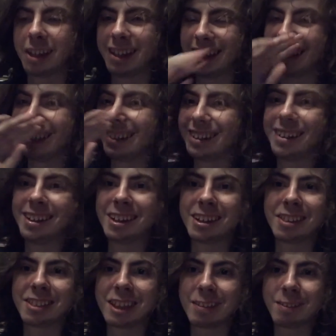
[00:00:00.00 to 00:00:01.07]
the,
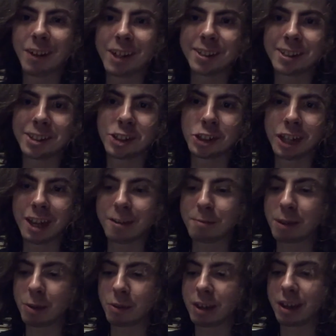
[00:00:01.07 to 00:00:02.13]
the advice that she gave
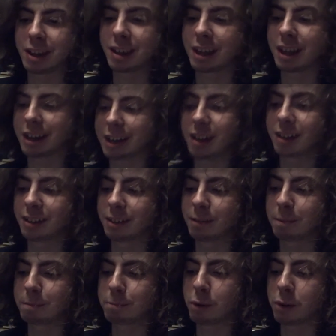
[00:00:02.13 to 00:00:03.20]
me when I uh,
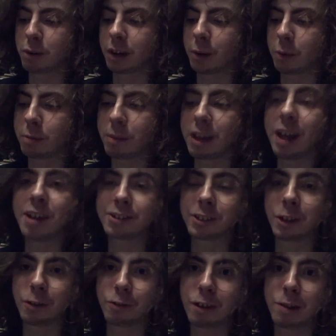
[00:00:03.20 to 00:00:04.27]
broke up with my last
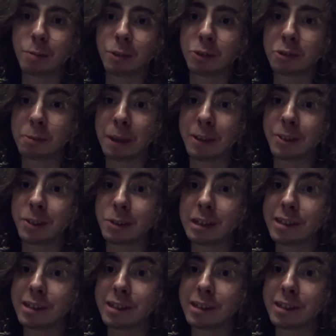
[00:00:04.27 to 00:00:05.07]
girlfriend, which was about two